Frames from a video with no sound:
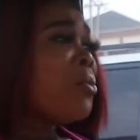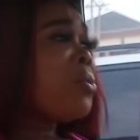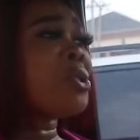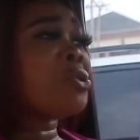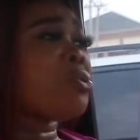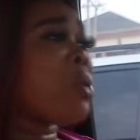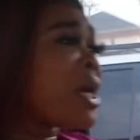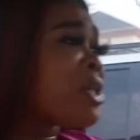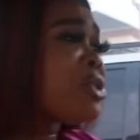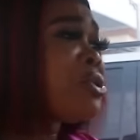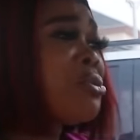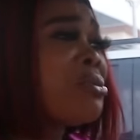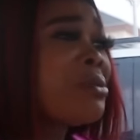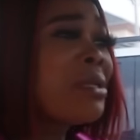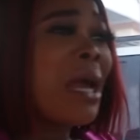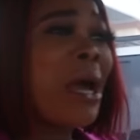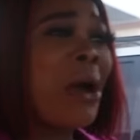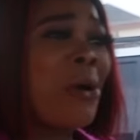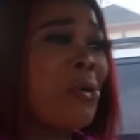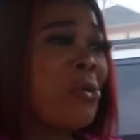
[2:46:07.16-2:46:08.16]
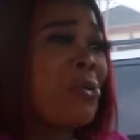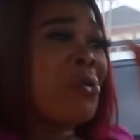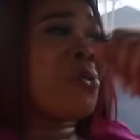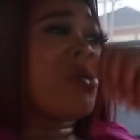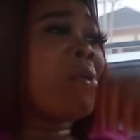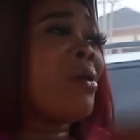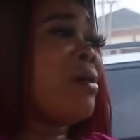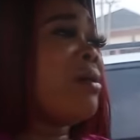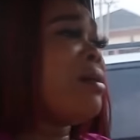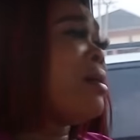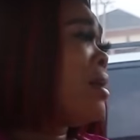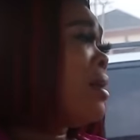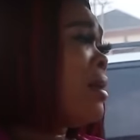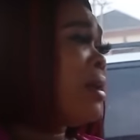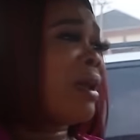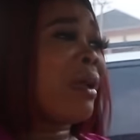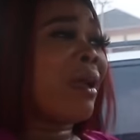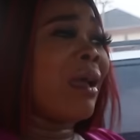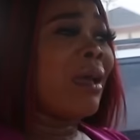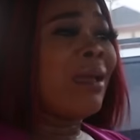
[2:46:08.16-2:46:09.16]
What do I do now?
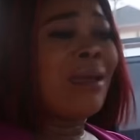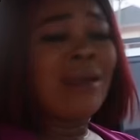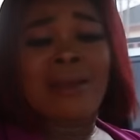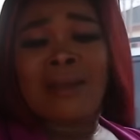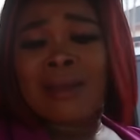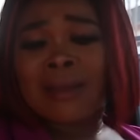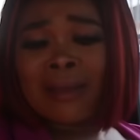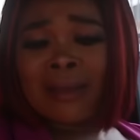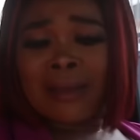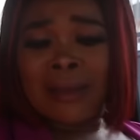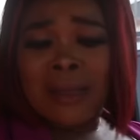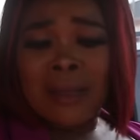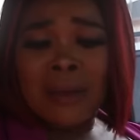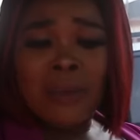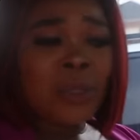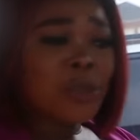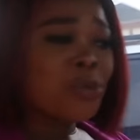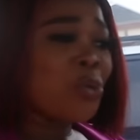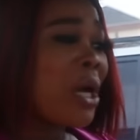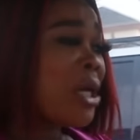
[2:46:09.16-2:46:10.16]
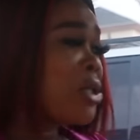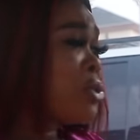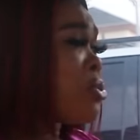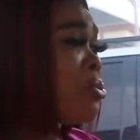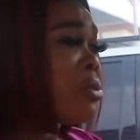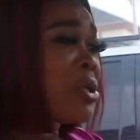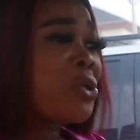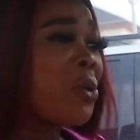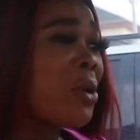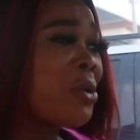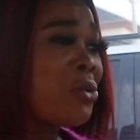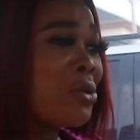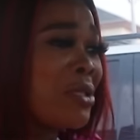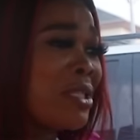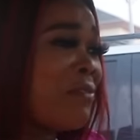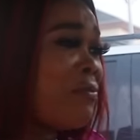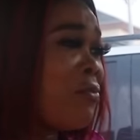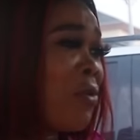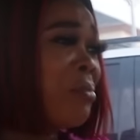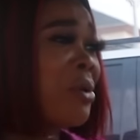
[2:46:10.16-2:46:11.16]
What do I do with all those
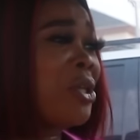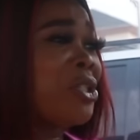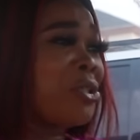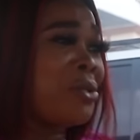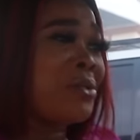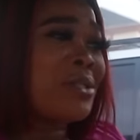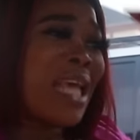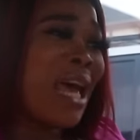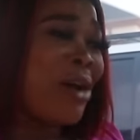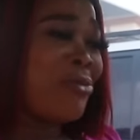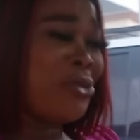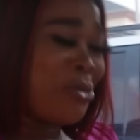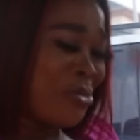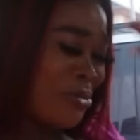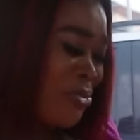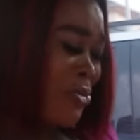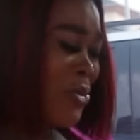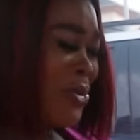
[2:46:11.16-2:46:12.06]
informations? How do,